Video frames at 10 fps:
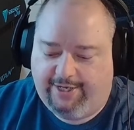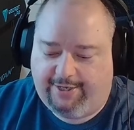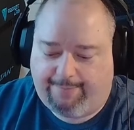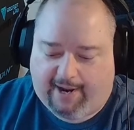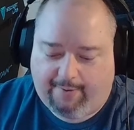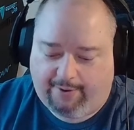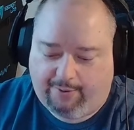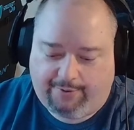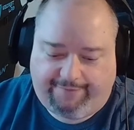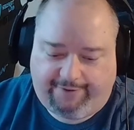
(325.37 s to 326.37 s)
your power
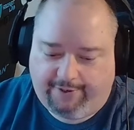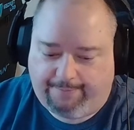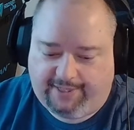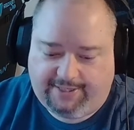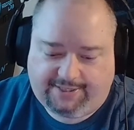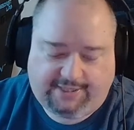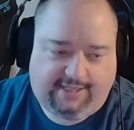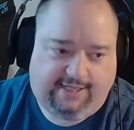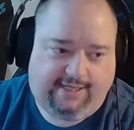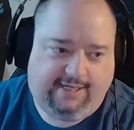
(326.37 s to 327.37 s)
cord for your
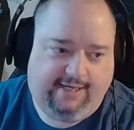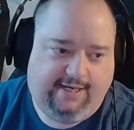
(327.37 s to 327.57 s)
PC,